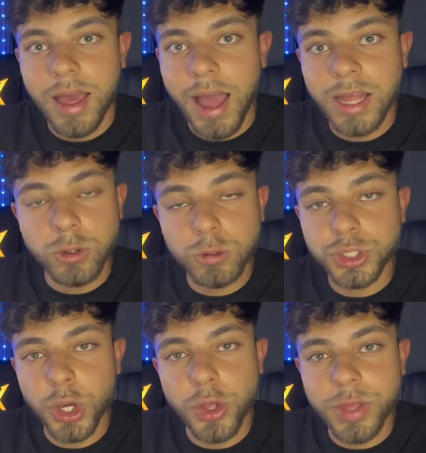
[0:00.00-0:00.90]
And
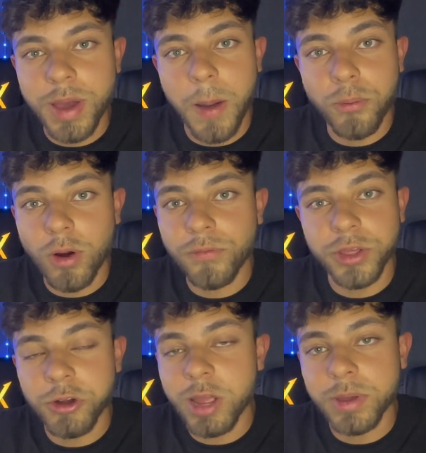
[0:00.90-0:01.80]
also the amount of profit
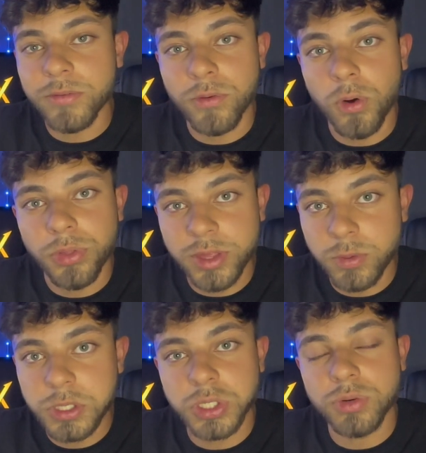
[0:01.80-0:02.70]
you're aiming for. This
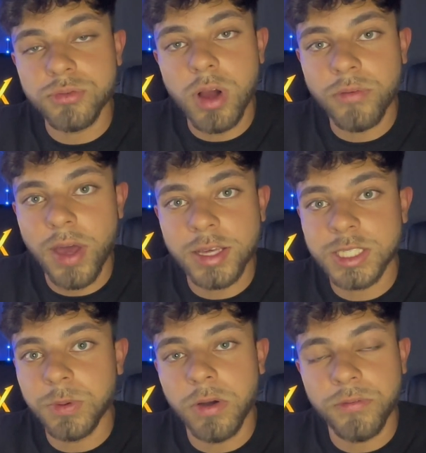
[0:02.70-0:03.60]
was just a rough
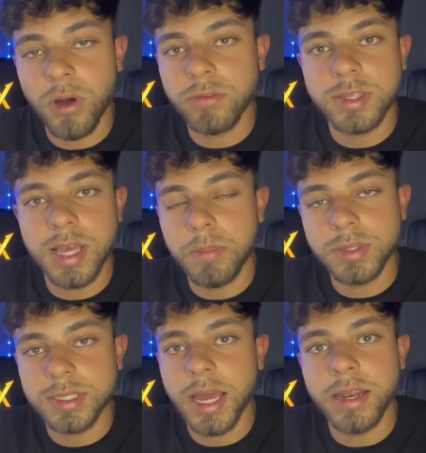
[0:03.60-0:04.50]
estimate of 5 to
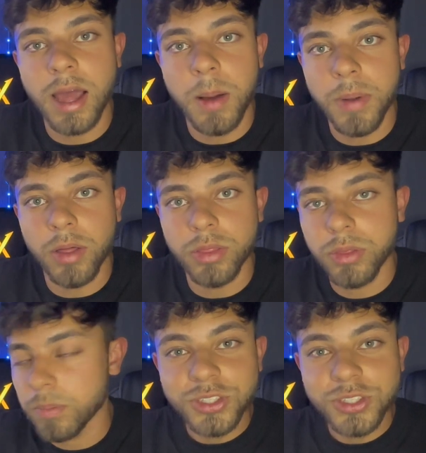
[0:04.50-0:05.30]
10% a month.